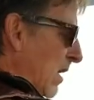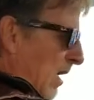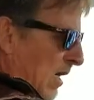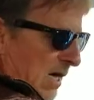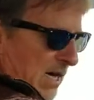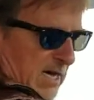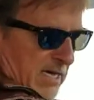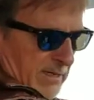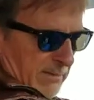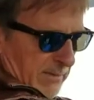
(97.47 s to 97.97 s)

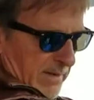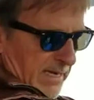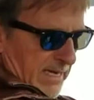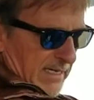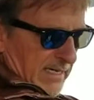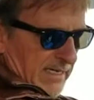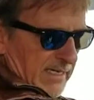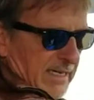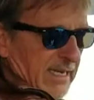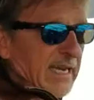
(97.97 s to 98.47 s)

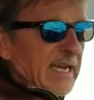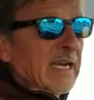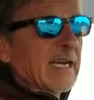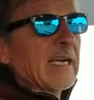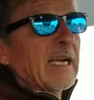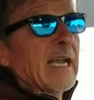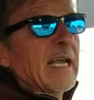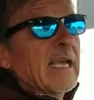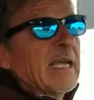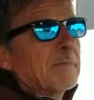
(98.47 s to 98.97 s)
automatic
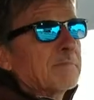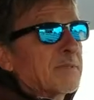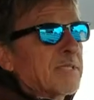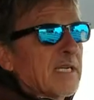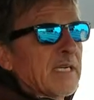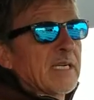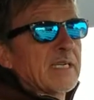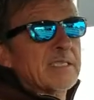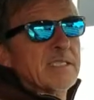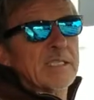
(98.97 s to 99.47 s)
headlamps, the
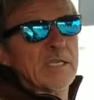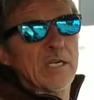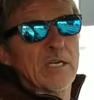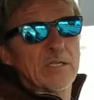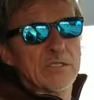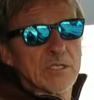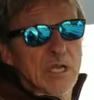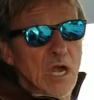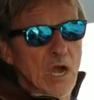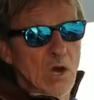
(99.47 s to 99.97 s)
list
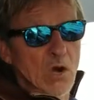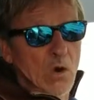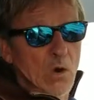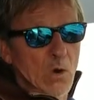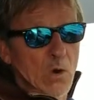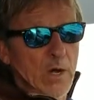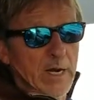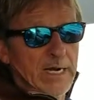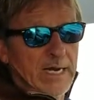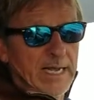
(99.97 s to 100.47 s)
goes
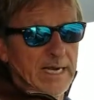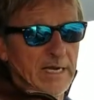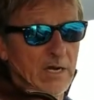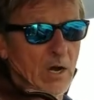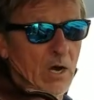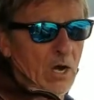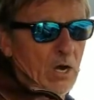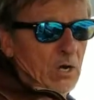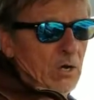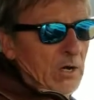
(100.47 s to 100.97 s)
on and
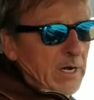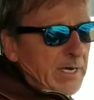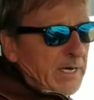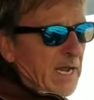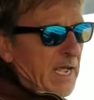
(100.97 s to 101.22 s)
on.